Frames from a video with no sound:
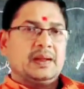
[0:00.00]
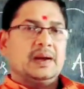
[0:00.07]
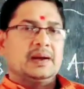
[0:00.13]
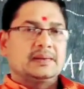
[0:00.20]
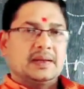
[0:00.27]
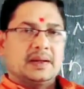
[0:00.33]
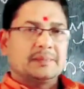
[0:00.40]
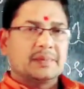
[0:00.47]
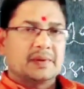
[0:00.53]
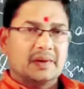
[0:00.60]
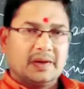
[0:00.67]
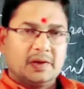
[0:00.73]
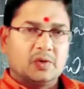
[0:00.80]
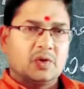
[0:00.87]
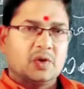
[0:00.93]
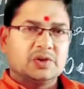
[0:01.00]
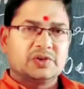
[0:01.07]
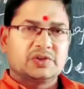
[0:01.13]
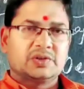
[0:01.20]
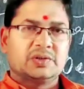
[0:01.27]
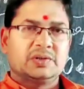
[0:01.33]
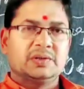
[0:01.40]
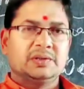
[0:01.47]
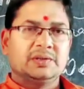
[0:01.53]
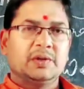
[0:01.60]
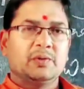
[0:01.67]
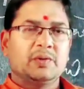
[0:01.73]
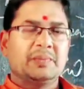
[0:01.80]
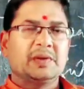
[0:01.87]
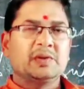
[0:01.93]
And thereafter, in lunch,
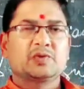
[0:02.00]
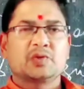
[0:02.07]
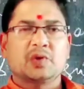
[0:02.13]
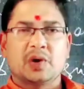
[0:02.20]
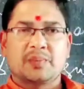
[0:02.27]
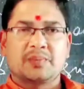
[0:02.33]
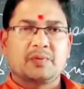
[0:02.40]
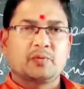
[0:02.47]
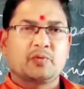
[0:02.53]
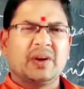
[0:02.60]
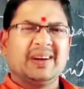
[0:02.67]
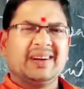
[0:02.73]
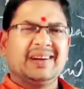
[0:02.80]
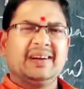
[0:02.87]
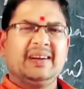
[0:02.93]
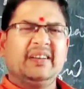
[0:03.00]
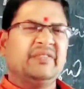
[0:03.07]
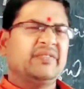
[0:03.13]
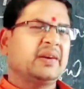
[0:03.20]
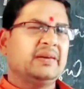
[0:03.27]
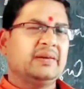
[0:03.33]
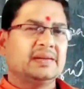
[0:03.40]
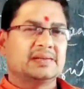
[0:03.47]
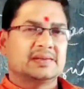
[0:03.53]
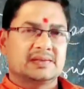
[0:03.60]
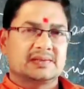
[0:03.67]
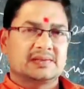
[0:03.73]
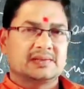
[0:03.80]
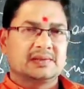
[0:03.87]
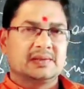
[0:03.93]
they were being served 20 different
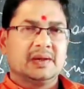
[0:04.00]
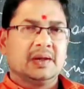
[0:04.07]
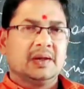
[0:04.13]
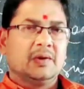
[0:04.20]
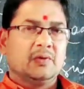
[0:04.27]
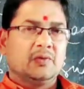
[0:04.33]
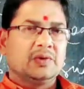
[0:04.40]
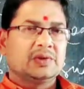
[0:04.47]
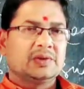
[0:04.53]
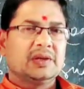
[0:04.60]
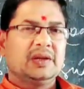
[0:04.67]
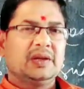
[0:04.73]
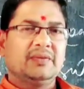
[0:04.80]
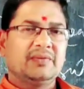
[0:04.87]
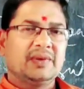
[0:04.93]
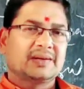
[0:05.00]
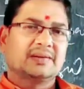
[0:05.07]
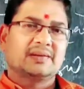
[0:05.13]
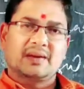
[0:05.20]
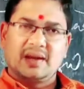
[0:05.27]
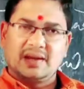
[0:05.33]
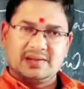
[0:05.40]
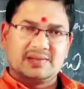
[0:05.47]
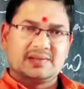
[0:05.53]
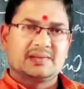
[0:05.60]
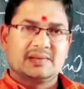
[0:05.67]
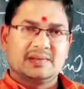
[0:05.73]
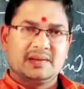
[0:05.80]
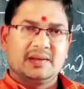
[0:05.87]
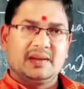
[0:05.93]
dishes with ghee baked
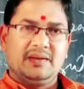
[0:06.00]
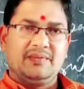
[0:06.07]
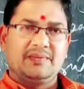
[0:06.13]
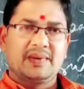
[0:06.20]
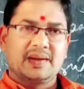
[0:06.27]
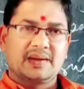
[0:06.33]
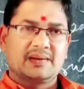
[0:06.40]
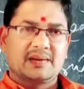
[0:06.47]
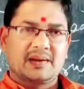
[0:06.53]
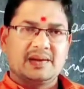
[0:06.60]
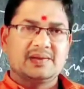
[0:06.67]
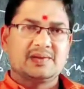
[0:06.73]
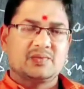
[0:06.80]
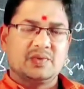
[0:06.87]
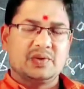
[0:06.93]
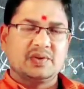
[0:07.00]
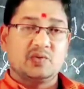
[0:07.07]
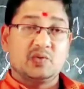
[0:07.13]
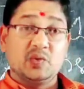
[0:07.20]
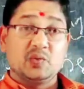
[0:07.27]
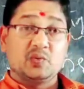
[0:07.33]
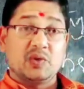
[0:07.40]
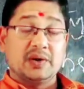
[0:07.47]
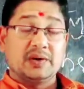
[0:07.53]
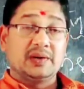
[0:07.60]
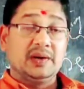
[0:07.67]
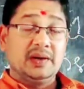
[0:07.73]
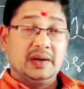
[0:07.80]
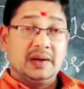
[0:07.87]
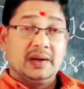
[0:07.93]
rice with
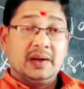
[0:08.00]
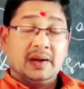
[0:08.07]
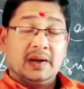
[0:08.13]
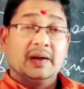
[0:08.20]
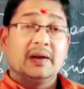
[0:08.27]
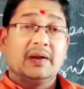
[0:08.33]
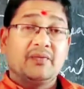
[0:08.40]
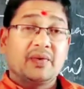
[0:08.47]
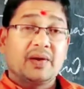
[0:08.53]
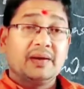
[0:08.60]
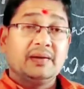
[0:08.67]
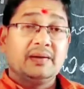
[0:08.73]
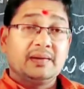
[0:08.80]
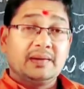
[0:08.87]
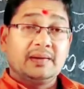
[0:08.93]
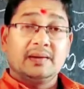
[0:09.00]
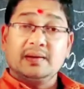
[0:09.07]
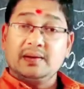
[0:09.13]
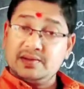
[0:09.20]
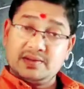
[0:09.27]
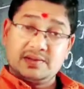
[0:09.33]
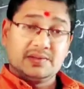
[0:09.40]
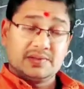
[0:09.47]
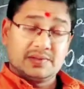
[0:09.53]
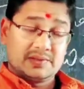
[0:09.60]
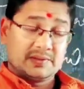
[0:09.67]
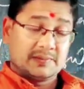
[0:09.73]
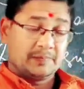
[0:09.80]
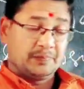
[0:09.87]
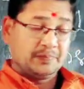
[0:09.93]
20 different
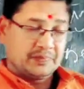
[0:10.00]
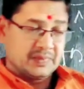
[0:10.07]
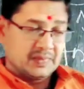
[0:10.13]
dishes.